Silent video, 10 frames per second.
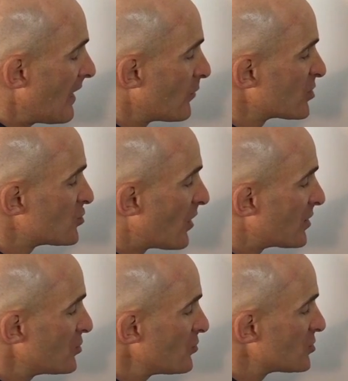And then what you want
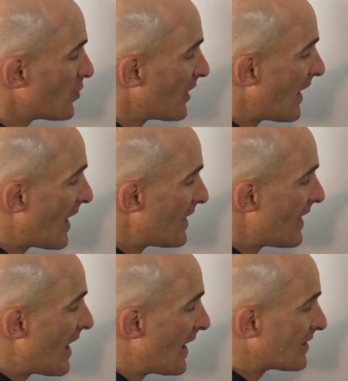to do is you want to add
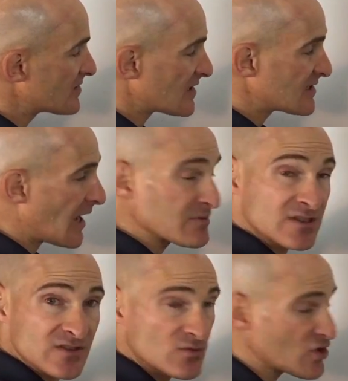nine, because that's the
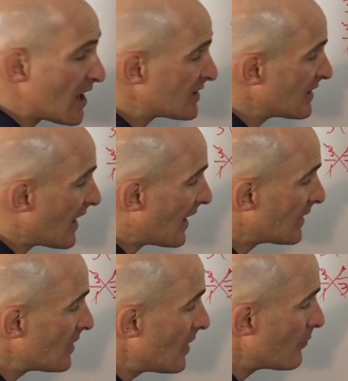opposite of subtracting
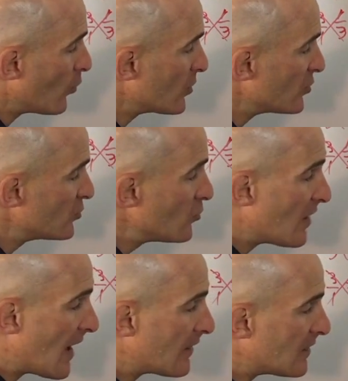nine. But when you do
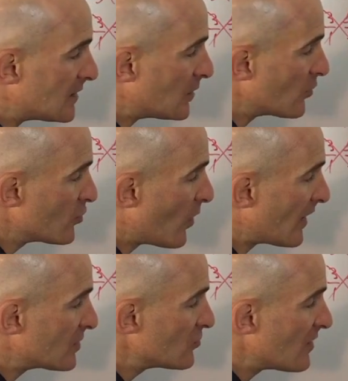that, uh, you
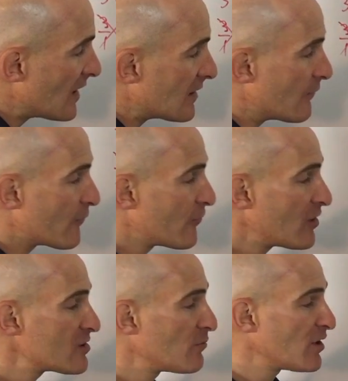want to do that in
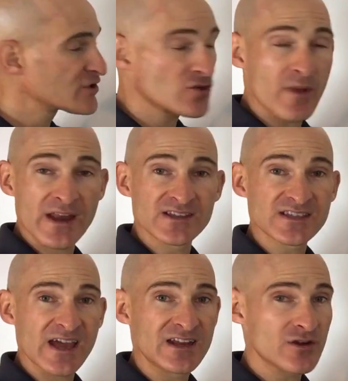front of the plus or minus
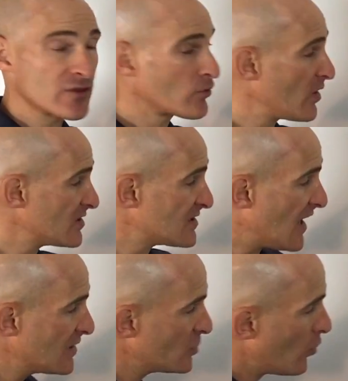sign here on the right
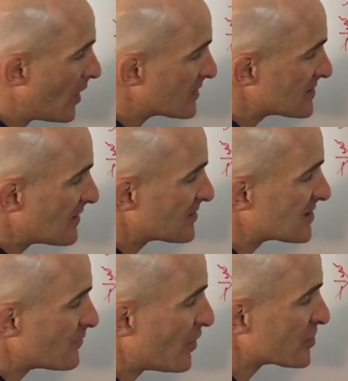side. You don't want to say
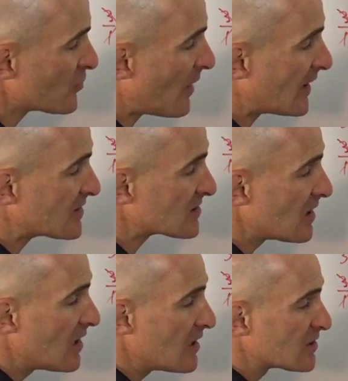this is plus or minus
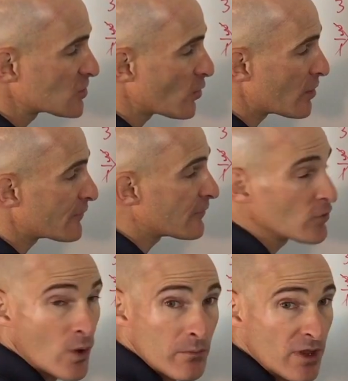square root of
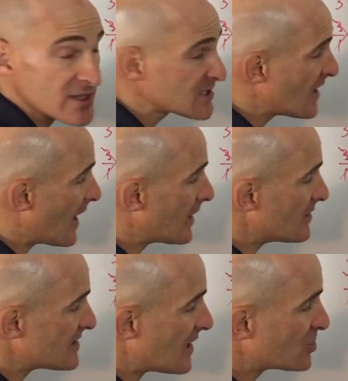fifty-one plus nine.
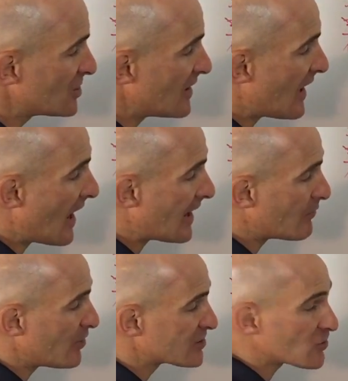It's actually
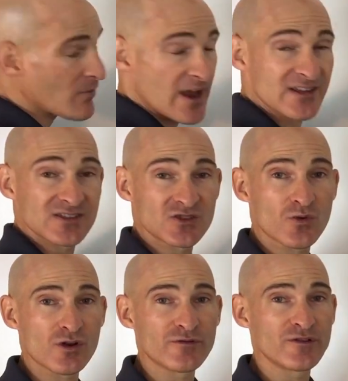nine plus or minus the square root of